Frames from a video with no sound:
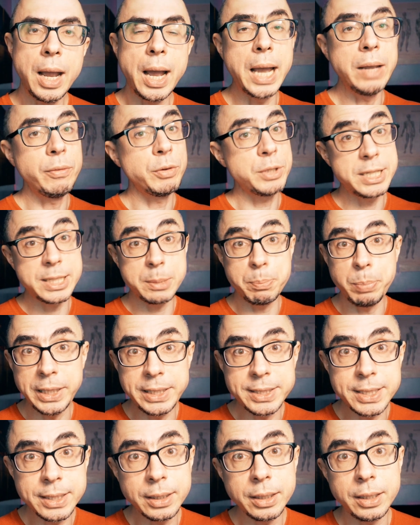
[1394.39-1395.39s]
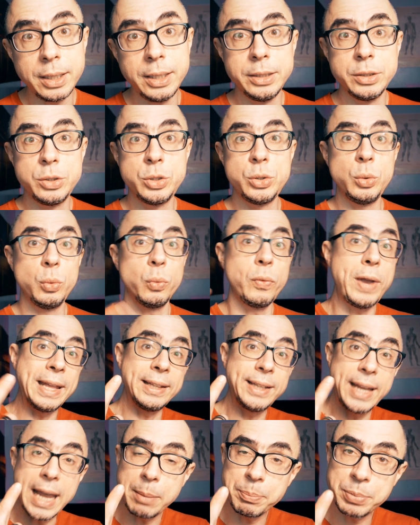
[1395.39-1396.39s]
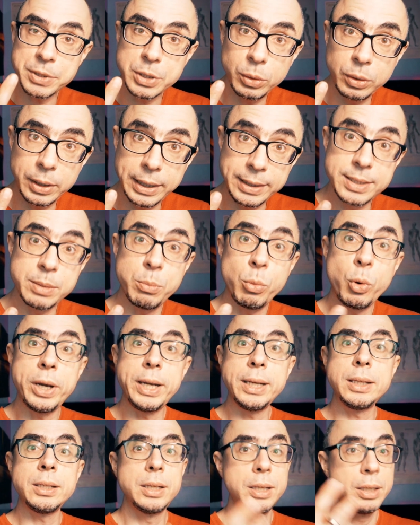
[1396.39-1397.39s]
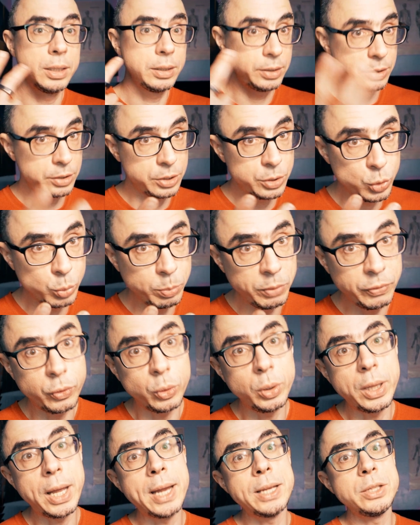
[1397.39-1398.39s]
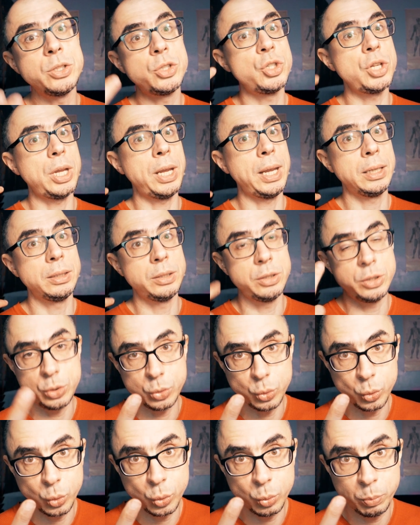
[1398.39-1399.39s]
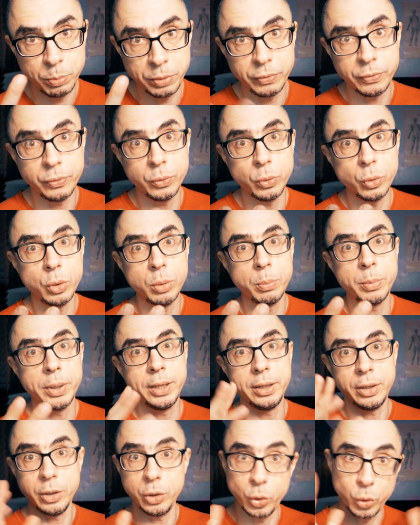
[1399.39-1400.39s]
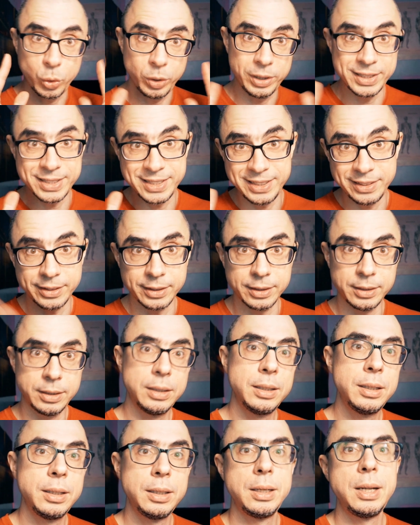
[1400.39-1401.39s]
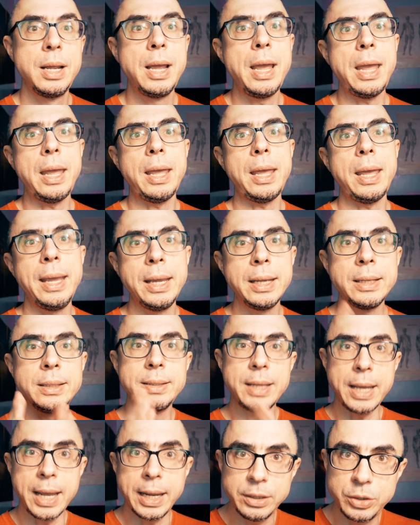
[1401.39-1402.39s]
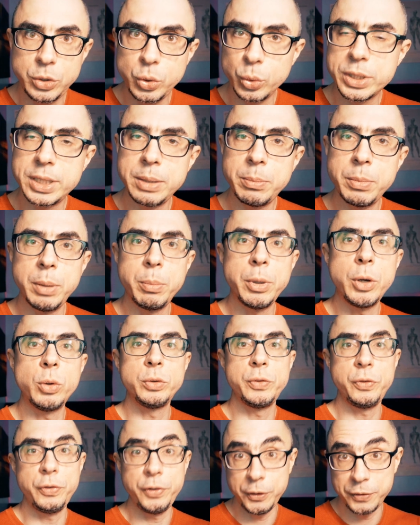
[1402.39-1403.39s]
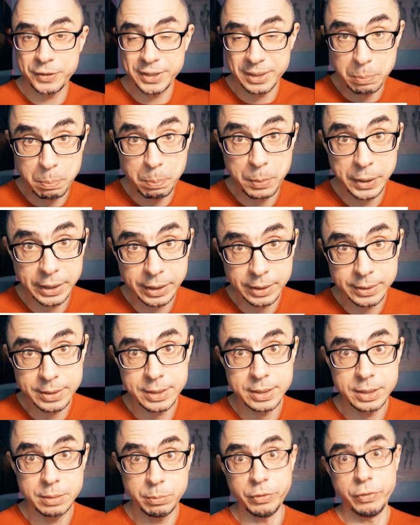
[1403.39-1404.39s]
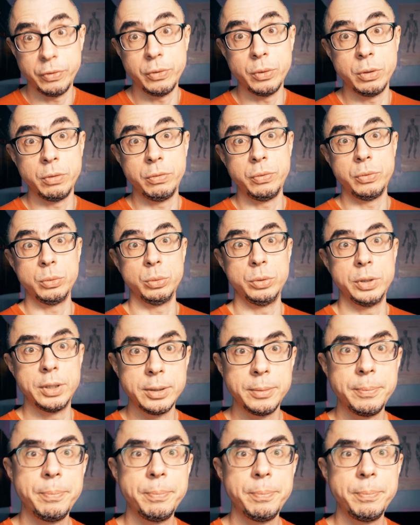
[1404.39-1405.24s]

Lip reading: I was splitting into 1 capsule in the morning, 2 before lunch, and 2 before my early dinner. And I took them about 15 minutes before food.